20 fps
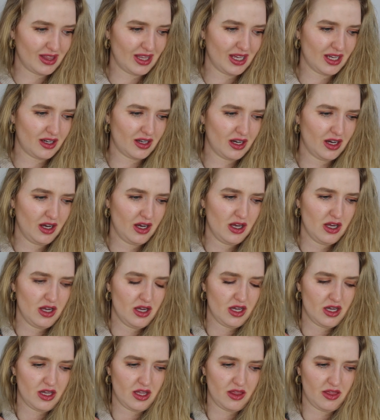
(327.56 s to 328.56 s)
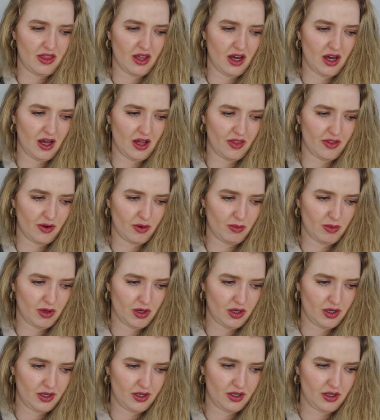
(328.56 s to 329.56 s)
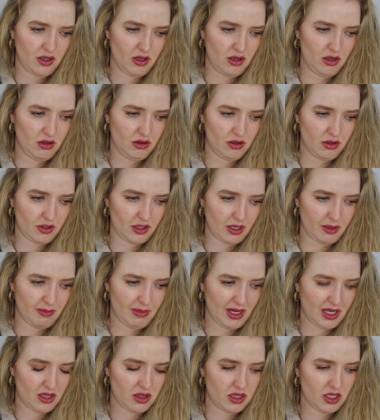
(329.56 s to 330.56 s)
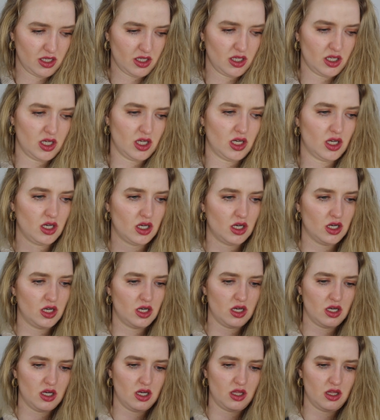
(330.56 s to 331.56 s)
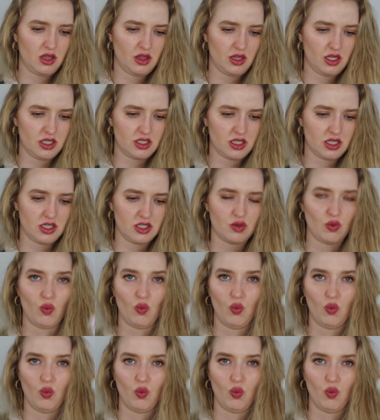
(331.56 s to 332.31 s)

think the other one, I'll look in my thing. This is